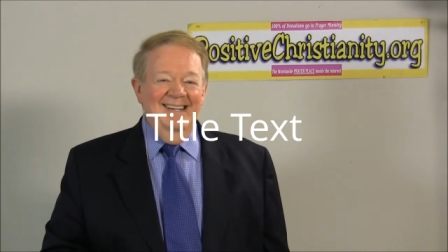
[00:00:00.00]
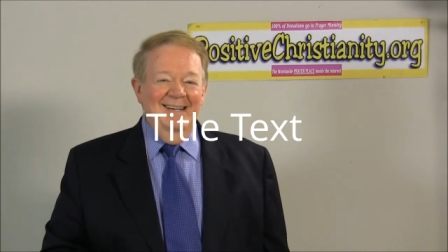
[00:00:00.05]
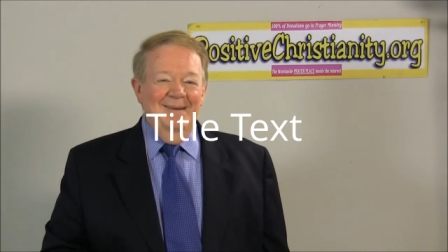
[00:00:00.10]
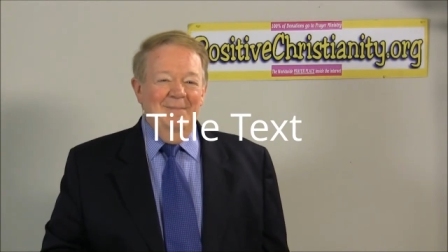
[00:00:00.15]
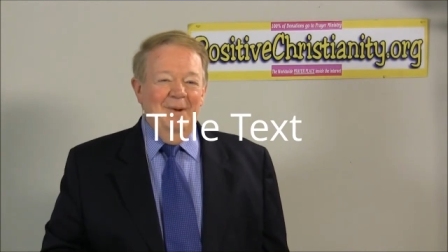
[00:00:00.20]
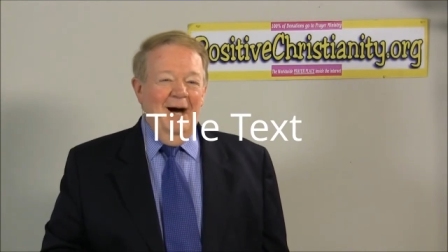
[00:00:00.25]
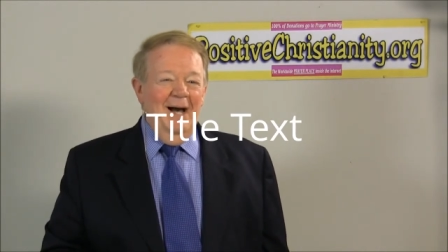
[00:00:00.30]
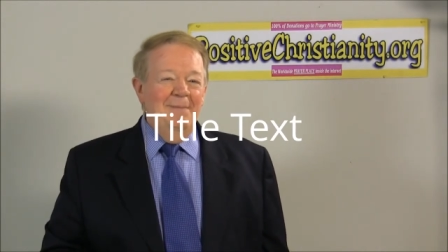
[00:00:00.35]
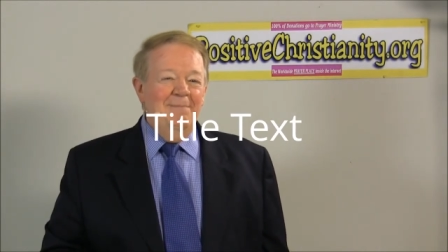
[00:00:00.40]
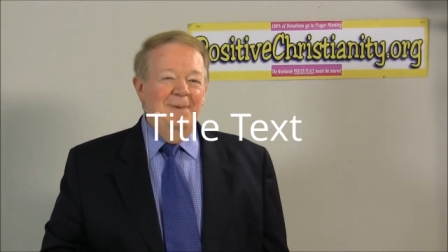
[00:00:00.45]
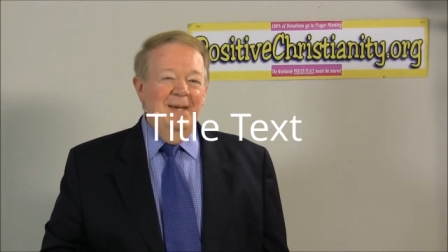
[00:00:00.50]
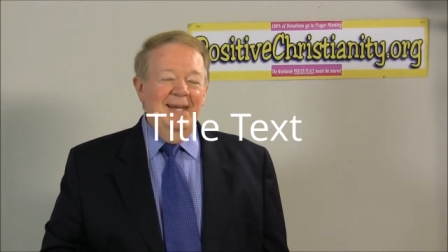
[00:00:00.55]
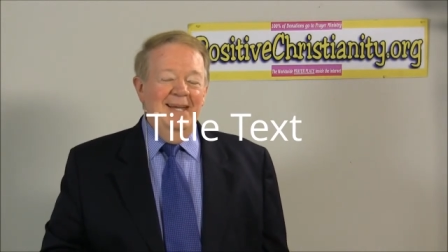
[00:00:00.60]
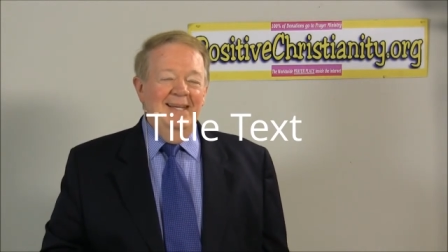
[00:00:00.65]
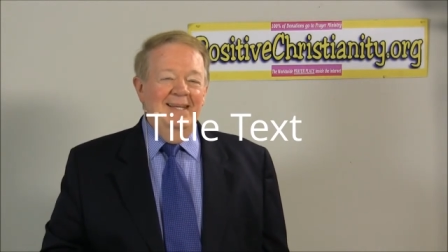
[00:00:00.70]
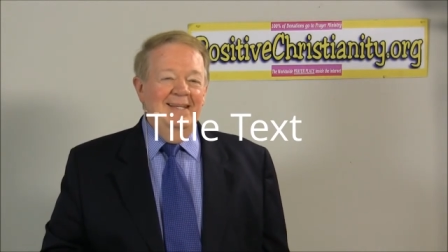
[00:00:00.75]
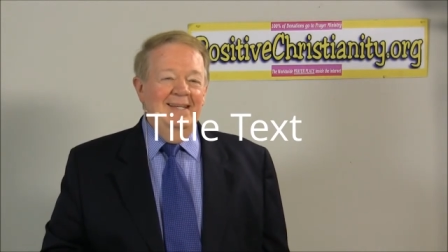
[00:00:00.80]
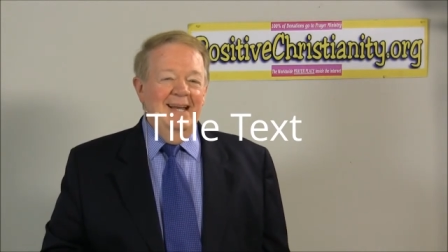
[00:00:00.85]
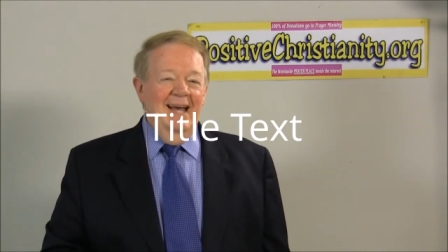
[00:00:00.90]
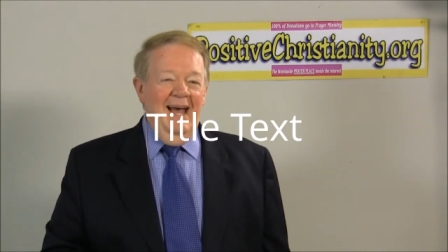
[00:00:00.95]
Am I
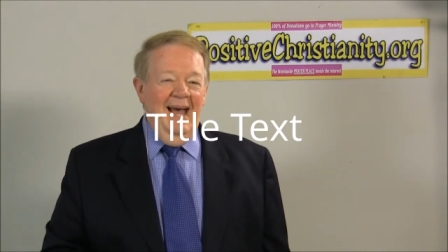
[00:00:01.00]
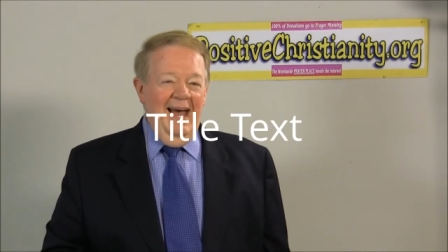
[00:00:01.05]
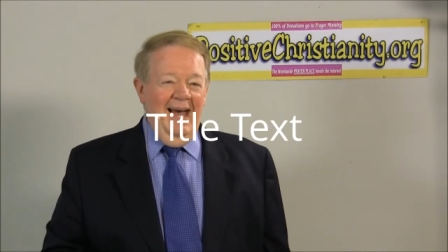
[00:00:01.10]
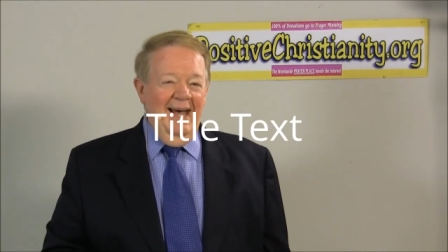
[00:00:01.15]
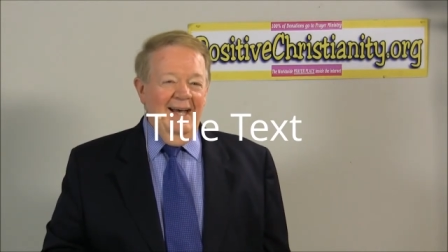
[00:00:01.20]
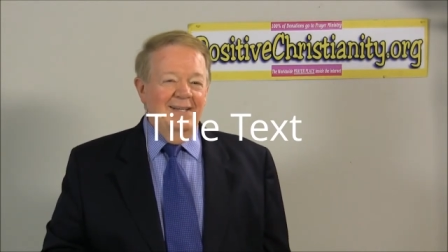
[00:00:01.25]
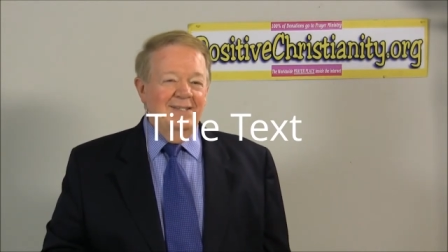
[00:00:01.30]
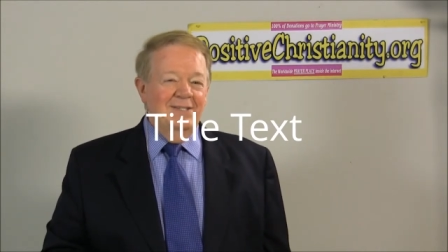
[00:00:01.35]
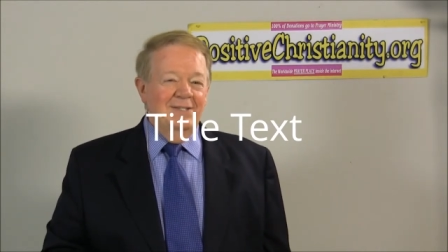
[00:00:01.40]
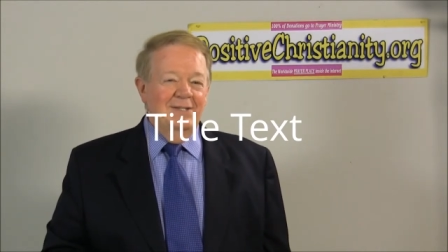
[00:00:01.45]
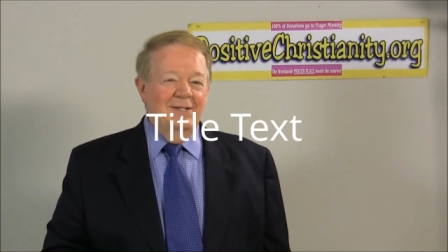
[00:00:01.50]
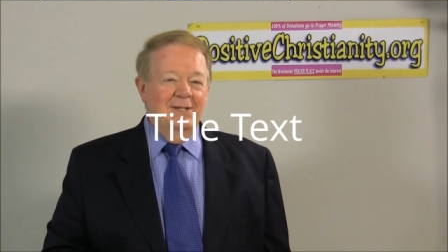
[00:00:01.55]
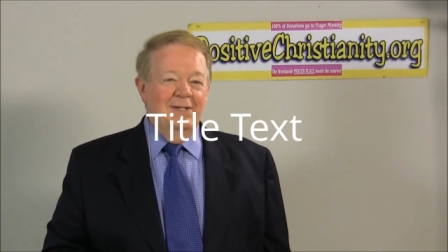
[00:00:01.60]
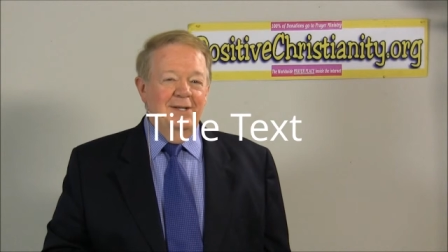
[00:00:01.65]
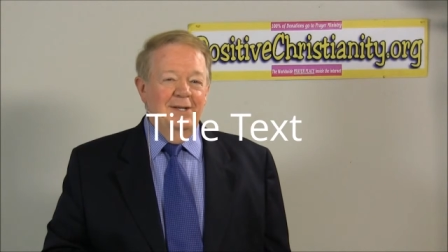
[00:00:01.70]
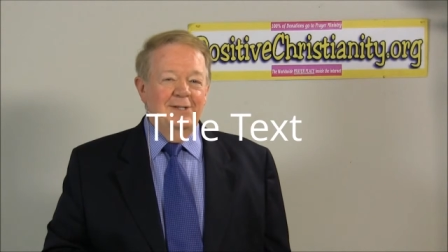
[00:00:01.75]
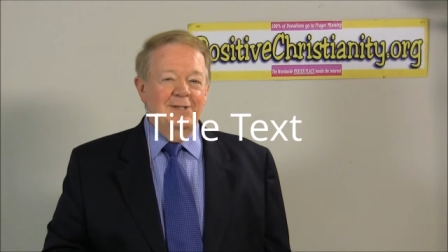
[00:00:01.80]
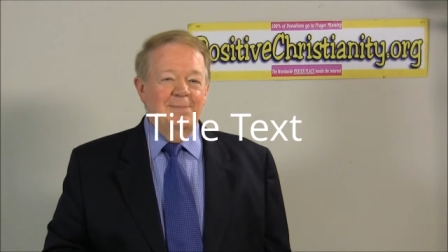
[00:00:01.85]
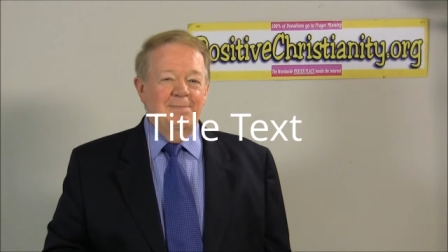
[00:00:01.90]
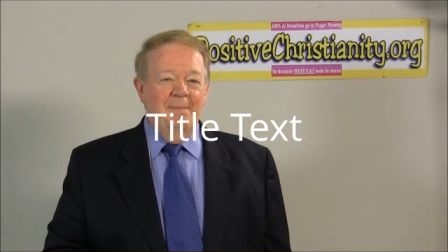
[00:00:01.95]
being asked to
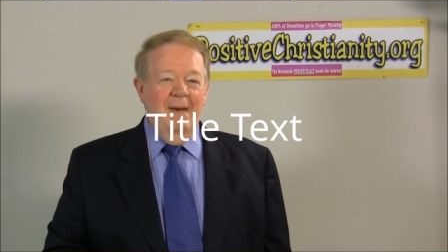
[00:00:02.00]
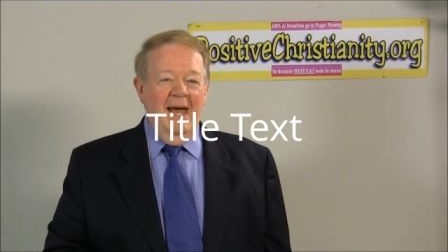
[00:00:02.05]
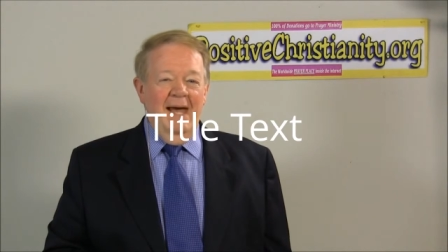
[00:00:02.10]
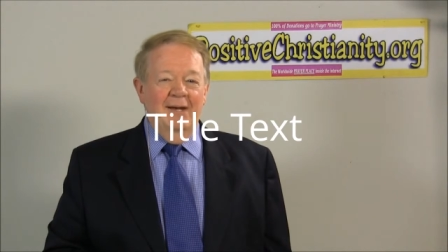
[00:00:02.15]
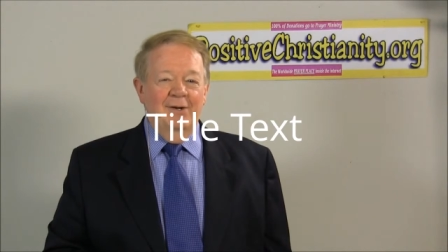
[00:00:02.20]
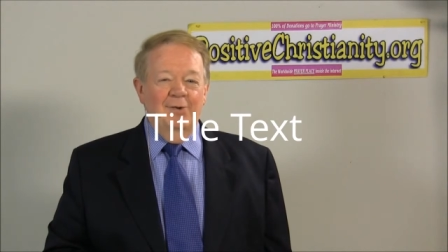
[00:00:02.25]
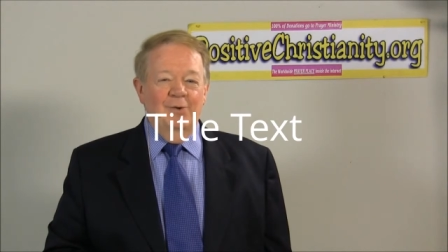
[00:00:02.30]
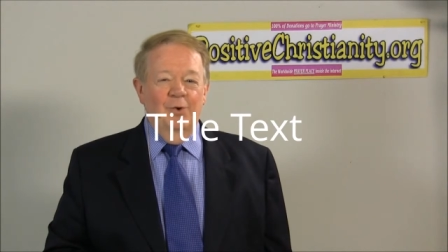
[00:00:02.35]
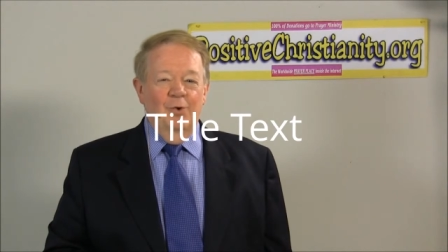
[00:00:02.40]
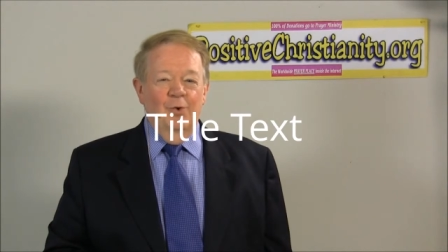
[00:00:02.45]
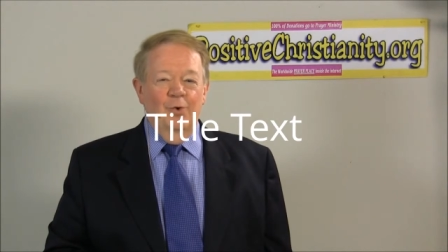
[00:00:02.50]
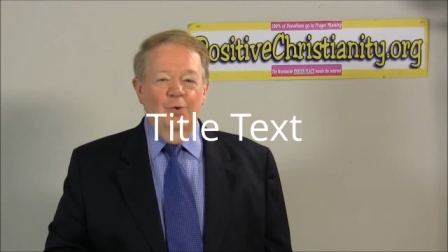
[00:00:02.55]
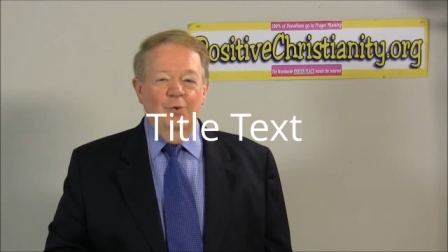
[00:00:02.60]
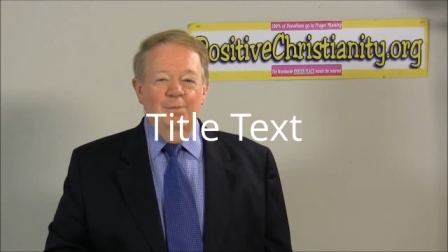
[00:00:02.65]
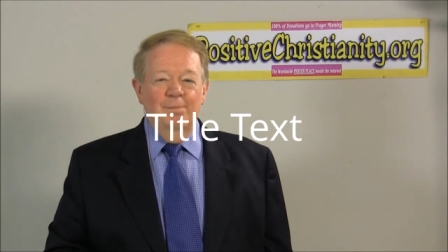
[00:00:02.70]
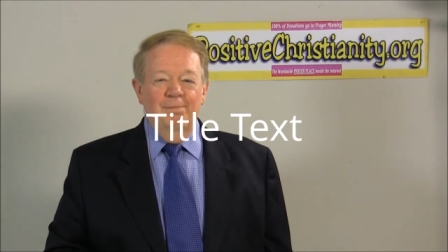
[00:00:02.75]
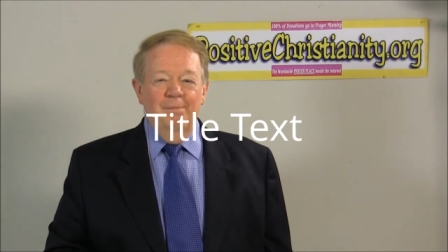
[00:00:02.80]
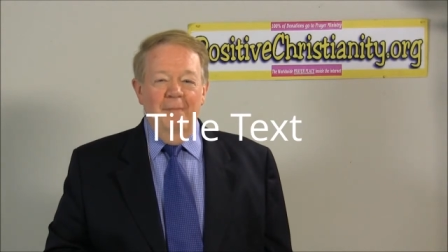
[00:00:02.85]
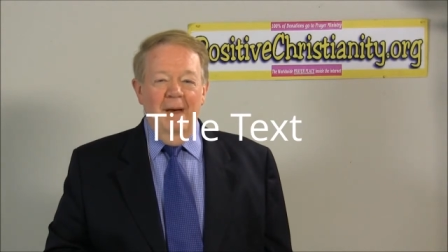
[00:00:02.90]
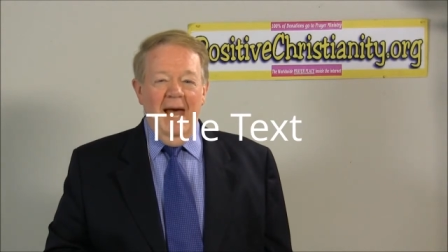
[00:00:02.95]
dismantle
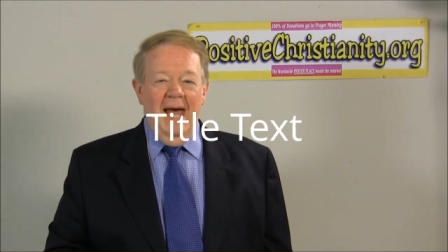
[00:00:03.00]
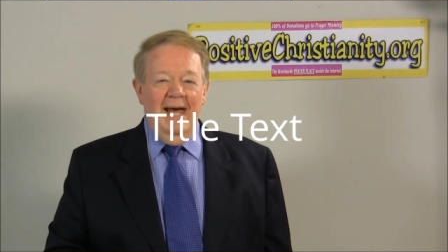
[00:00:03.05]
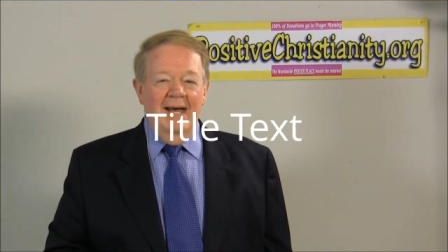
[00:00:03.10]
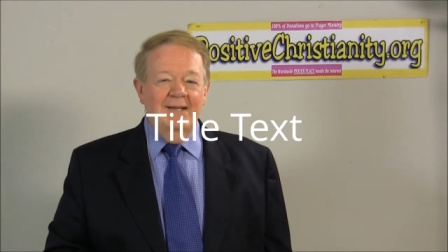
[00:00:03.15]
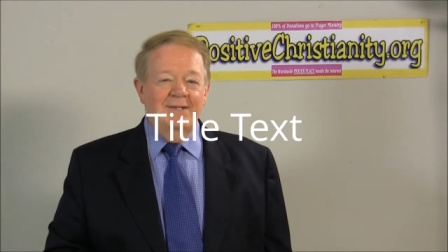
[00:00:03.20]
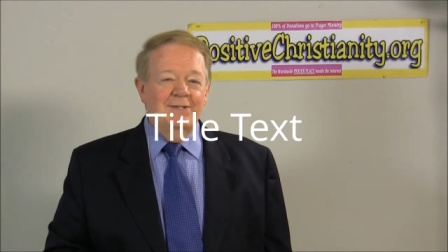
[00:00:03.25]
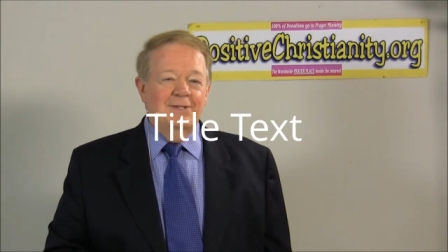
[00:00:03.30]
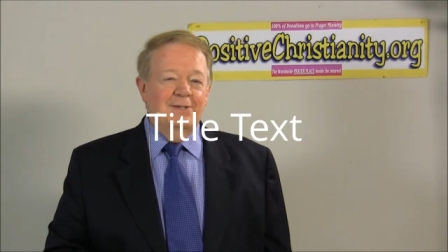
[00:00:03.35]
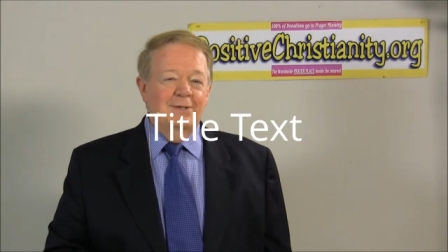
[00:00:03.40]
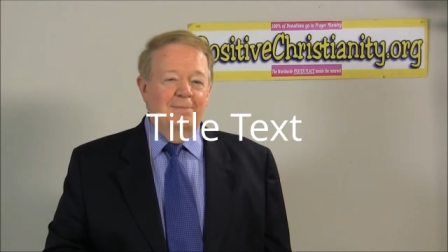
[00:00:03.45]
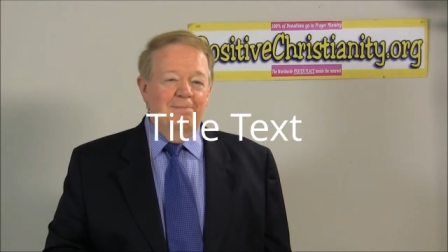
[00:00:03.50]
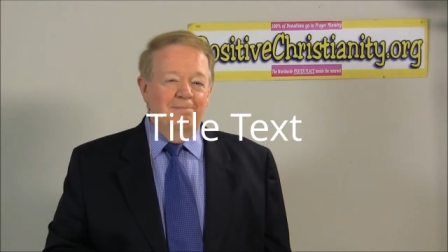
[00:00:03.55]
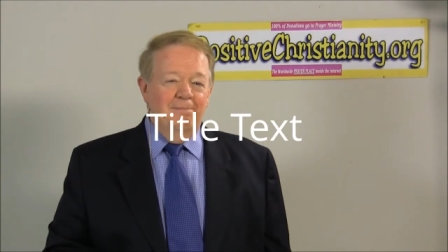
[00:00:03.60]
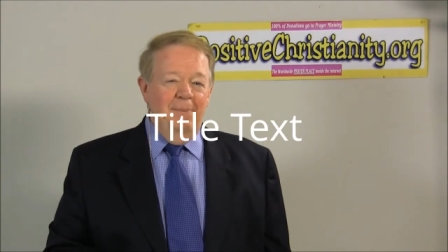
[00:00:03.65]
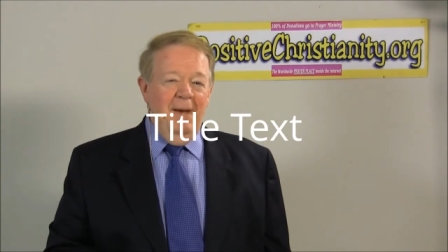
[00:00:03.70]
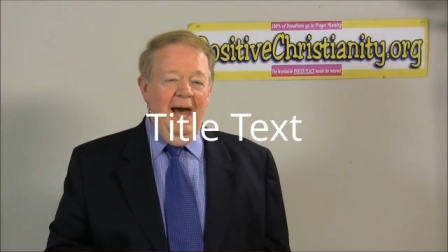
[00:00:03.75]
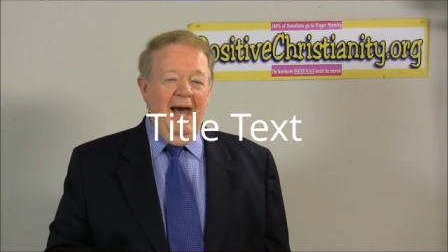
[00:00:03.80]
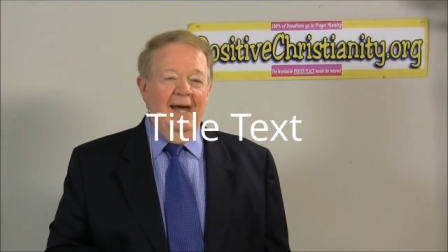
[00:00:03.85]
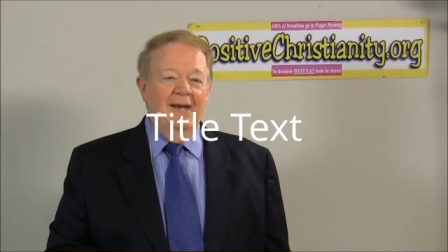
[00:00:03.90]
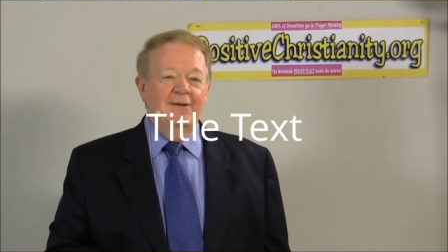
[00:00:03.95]
old masks and
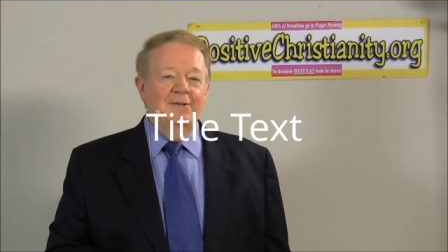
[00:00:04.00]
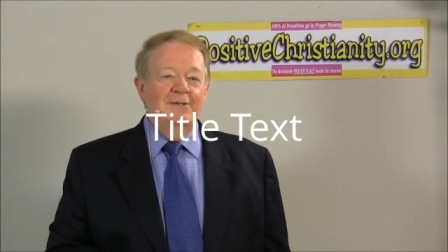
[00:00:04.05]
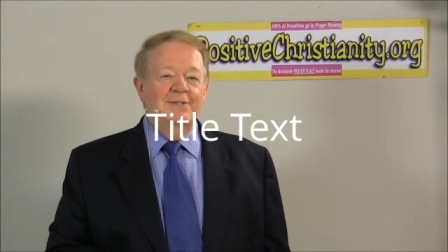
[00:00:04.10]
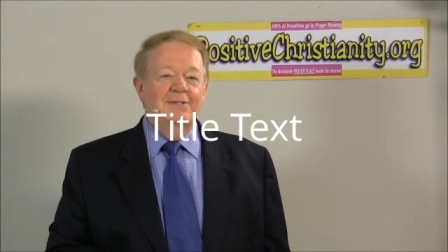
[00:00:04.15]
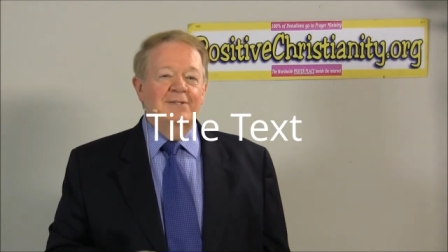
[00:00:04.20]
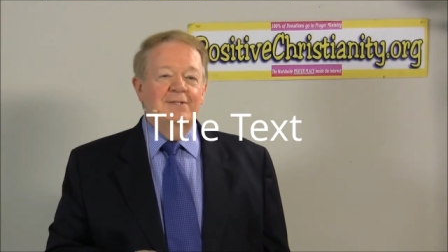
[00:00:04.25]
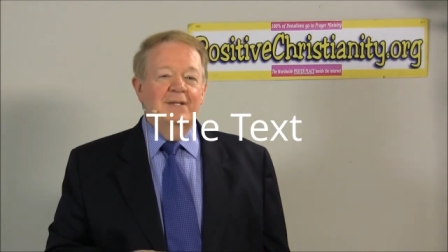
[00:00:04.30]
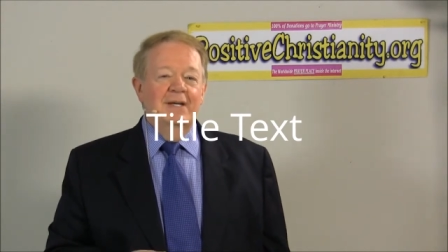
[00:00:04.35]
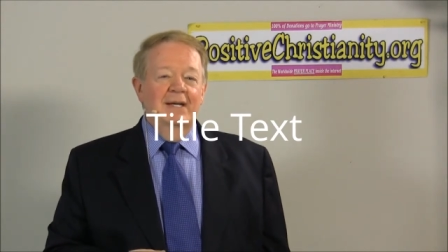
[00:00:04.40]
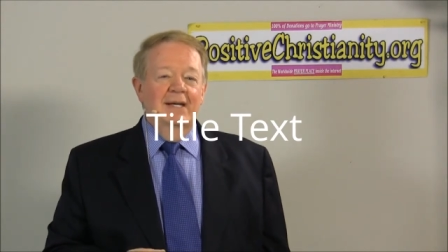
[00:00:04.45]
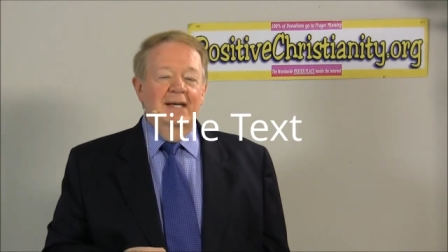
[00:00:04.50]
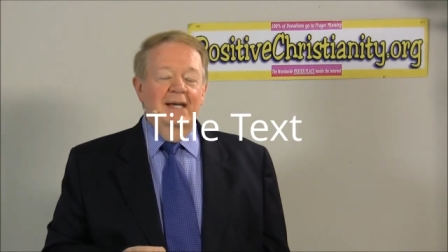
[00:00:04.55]
patterns